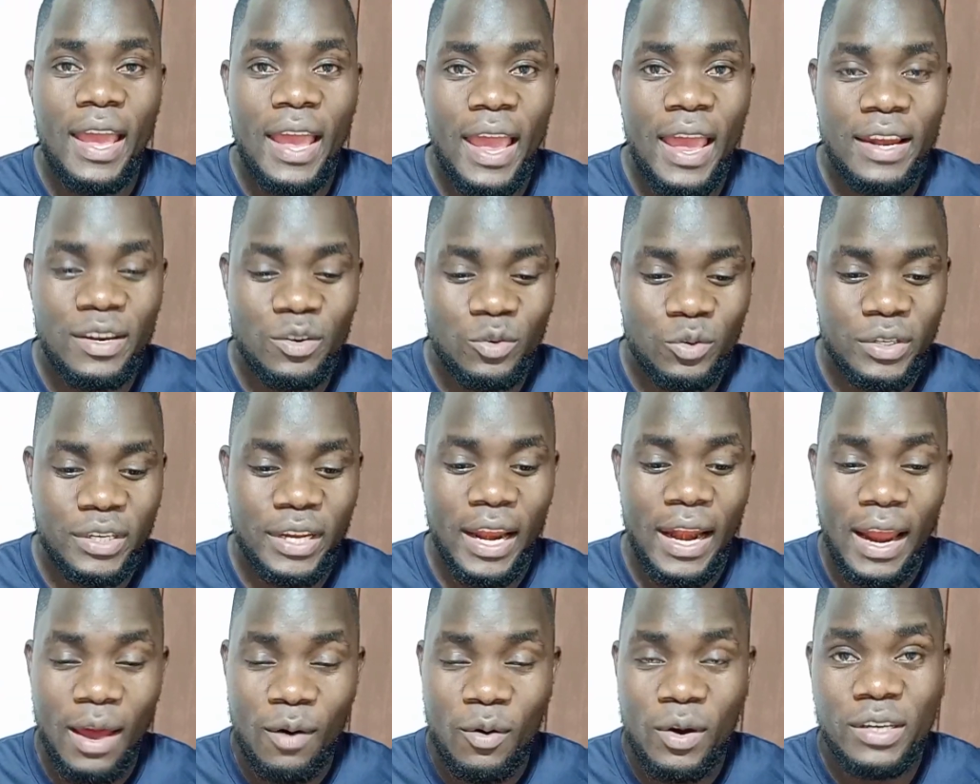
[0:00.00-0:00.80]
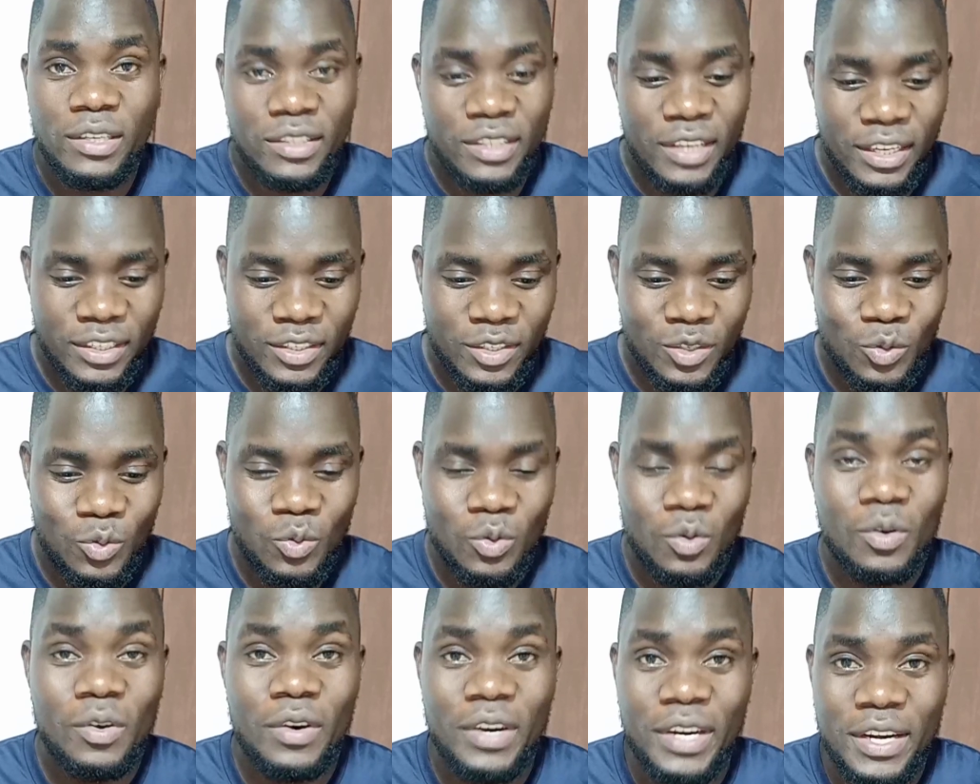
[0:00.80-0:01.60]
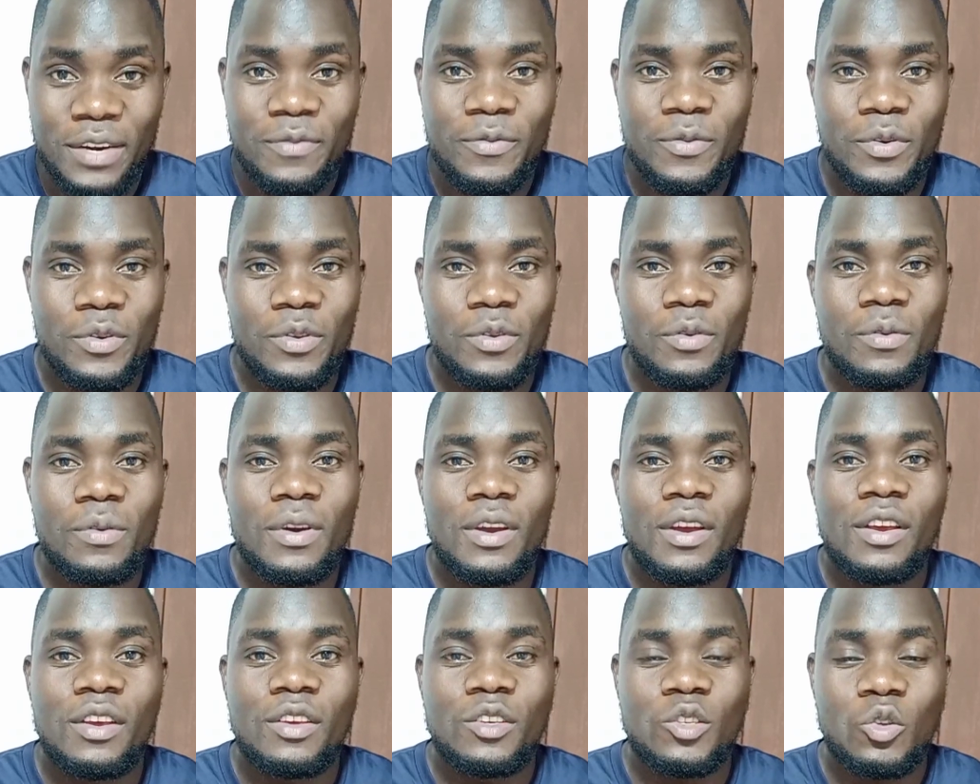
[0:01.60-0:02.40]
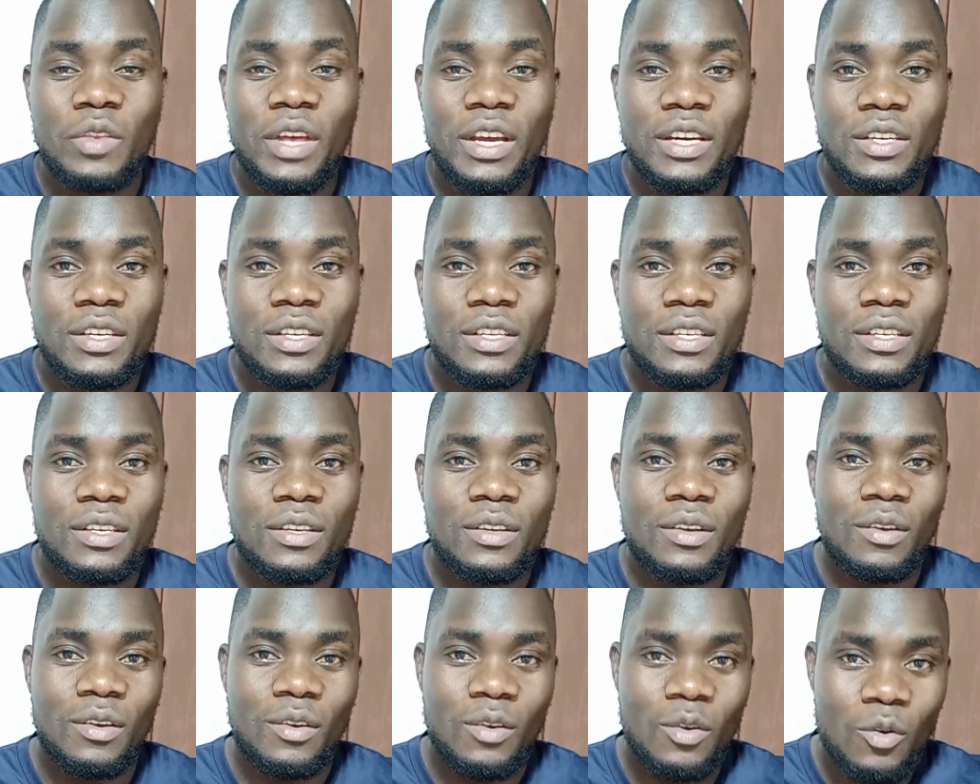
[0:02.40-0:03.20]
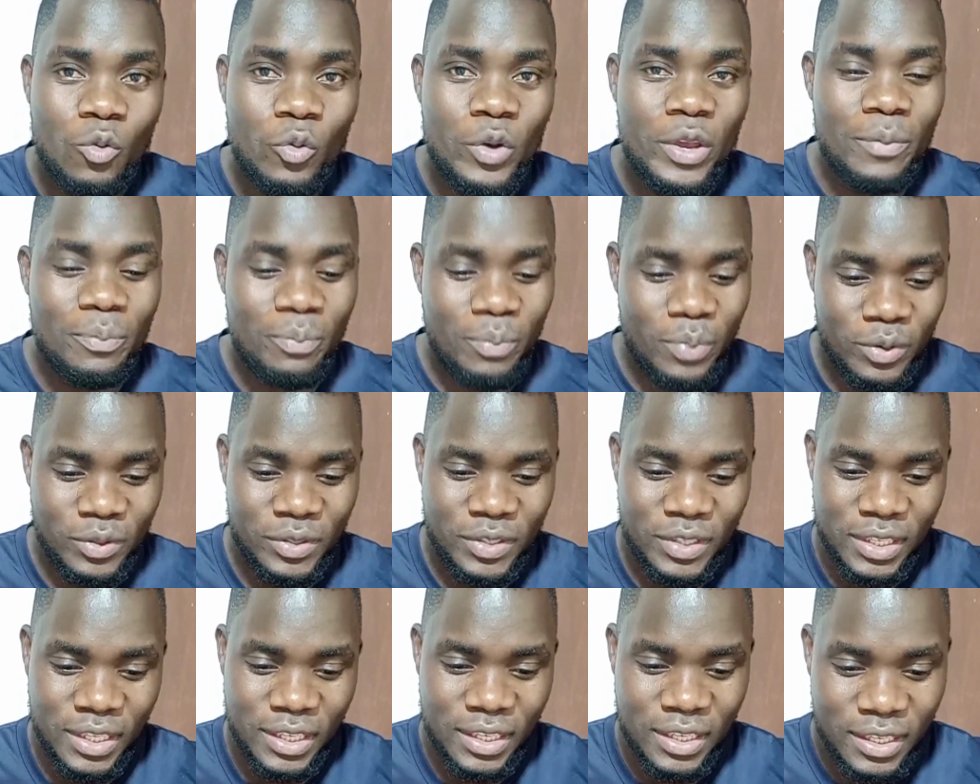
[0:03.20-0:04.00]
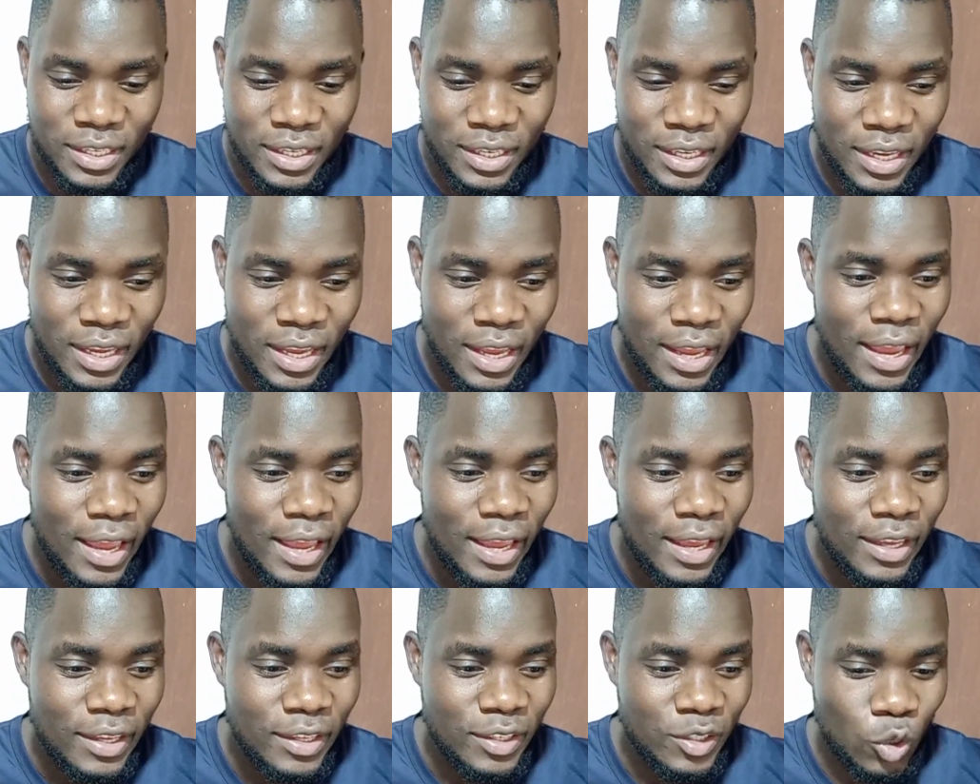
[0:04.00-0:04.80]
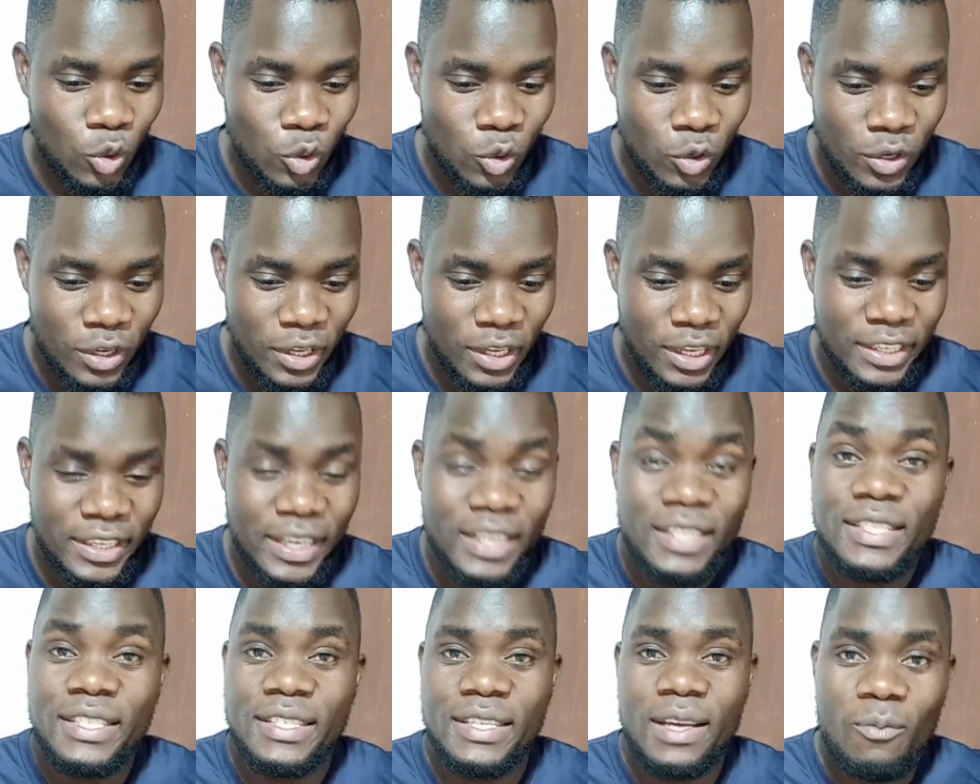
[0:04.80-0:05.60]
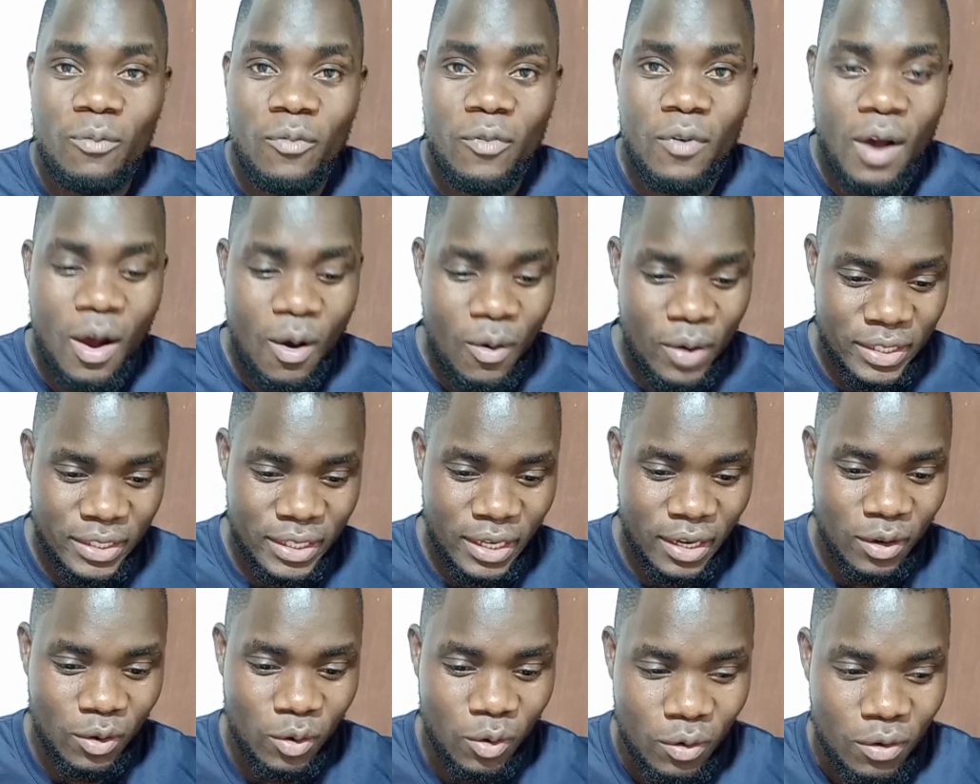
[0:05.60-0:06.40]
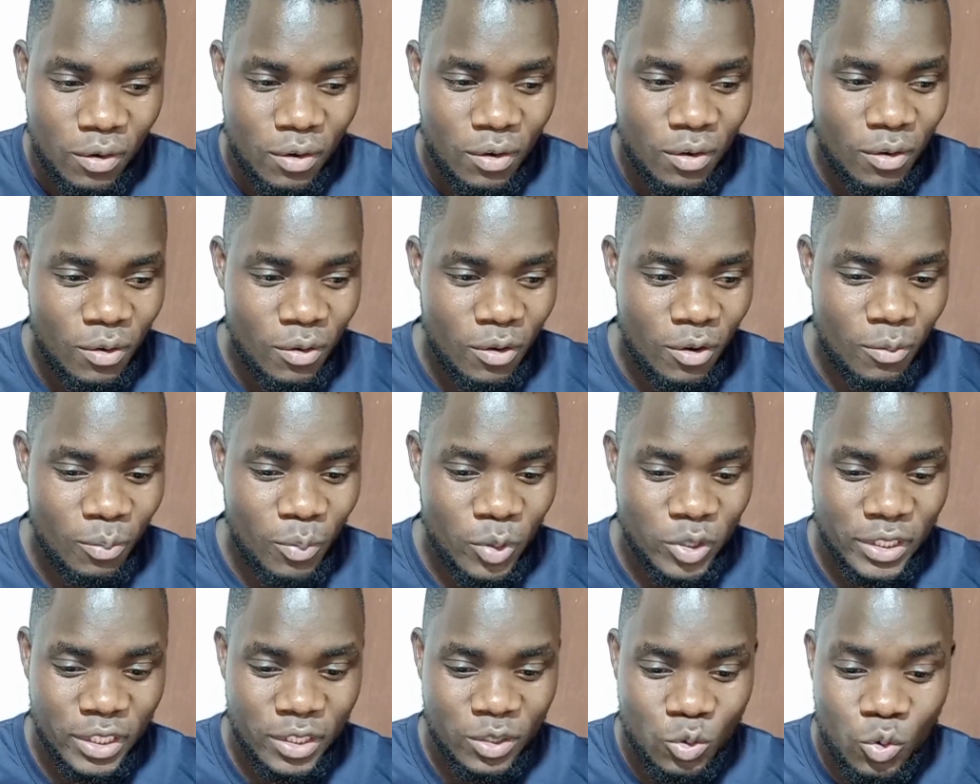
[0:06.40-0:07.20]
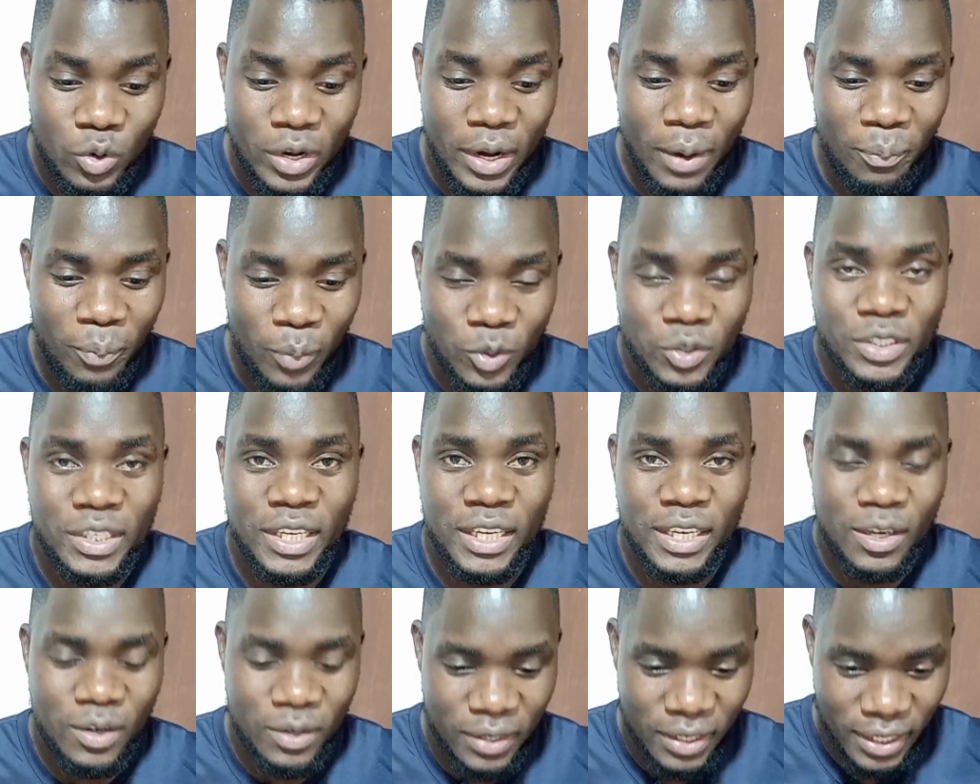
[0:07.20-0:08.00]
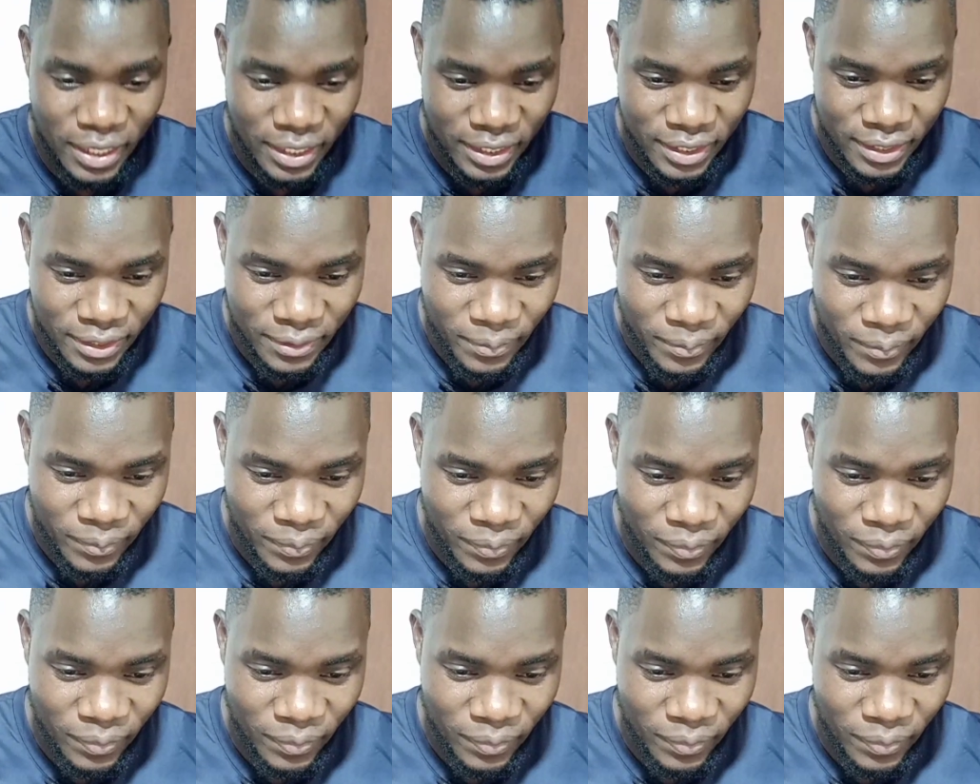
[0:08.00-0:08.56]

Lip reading: and Twitter, and I want just to read for you so that we proceed. So just some 4 hours ago, Moses Kuria posted on this.